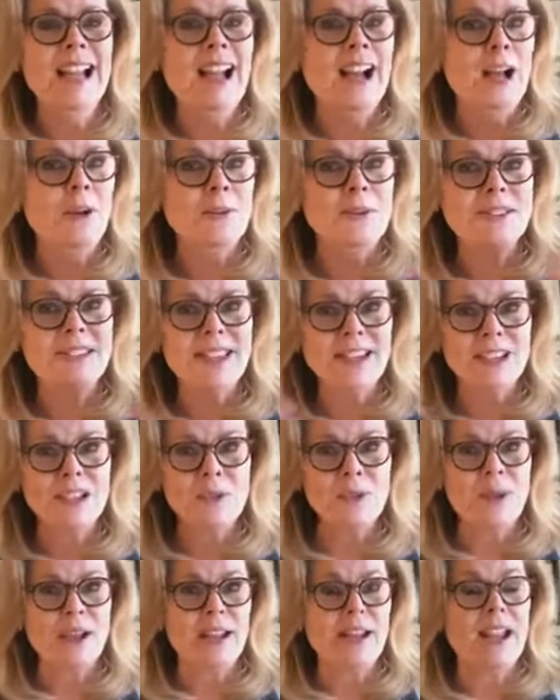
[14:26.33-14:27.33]
I was getting
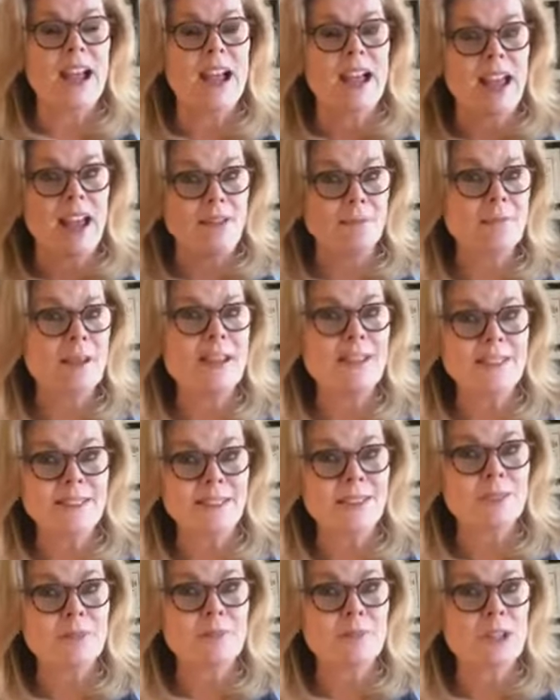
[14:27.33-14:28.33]
ready, I have my
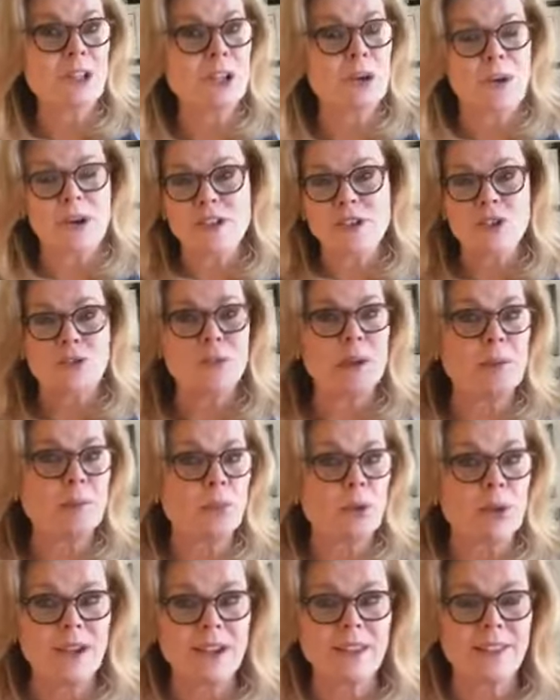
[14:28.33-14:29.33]
little, you know, I do my
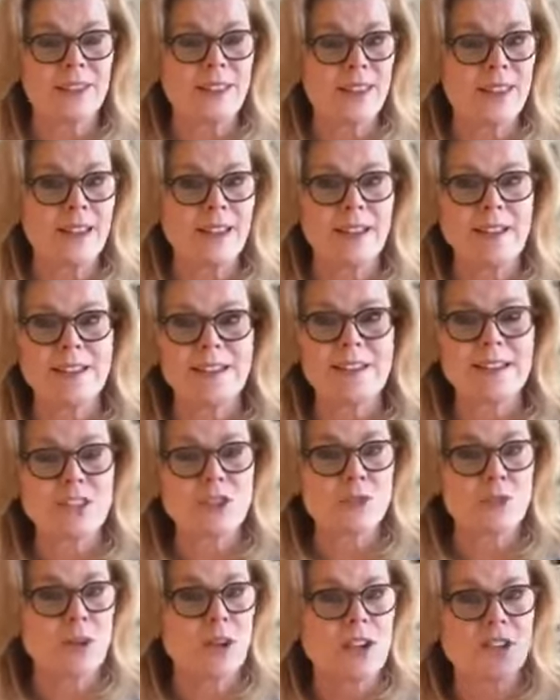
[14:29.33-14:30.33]
morning thing, the
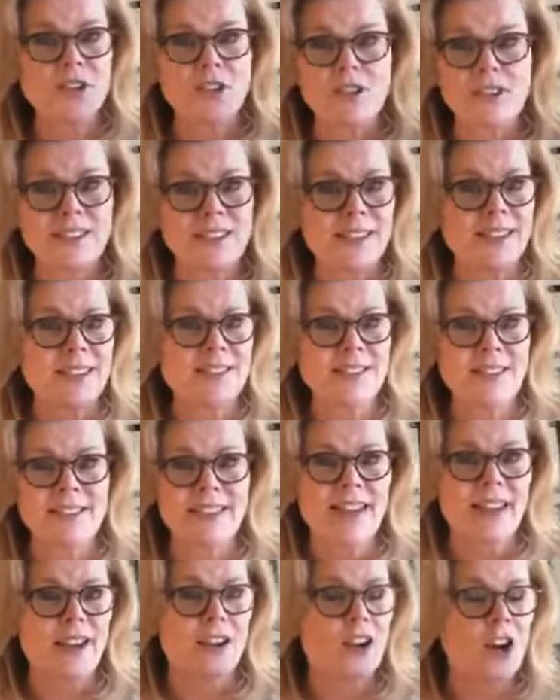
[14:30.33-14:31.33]
dishwasher, the this, the
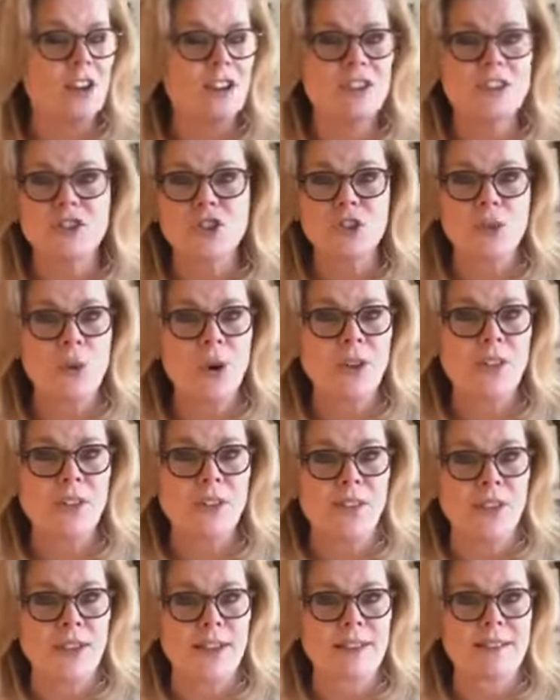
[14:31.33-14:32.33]
that, I do all the
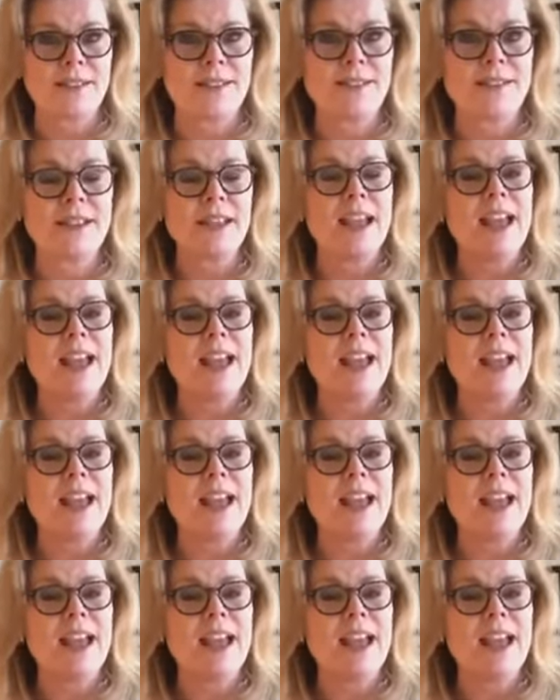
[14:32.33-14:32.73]
things.